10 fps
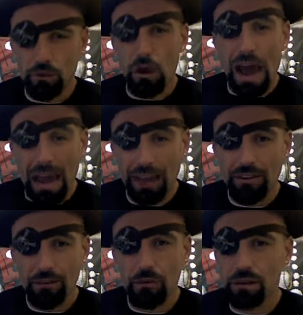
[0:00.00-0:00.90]
So ask
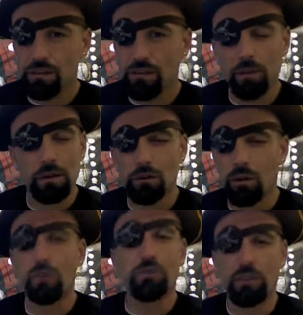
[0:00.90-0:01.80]
if you need something.
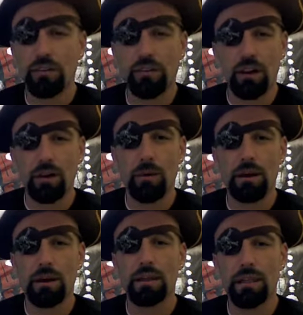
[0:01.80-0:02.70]
Don't stress out
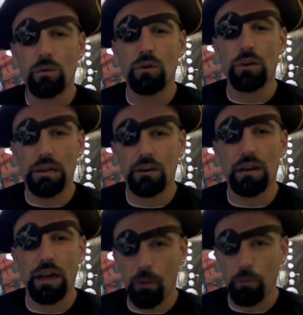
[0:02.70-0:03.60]
about anything. We're here
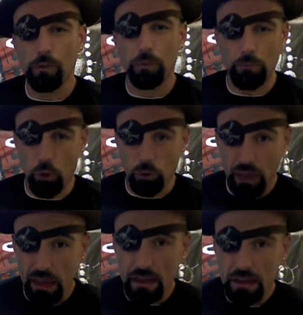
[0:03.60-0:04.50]
to help you.
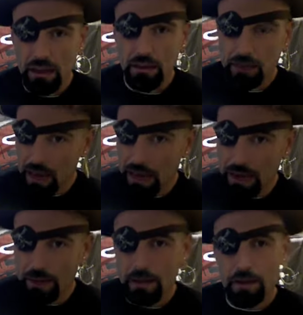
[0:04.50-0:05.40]
Okay? You got it?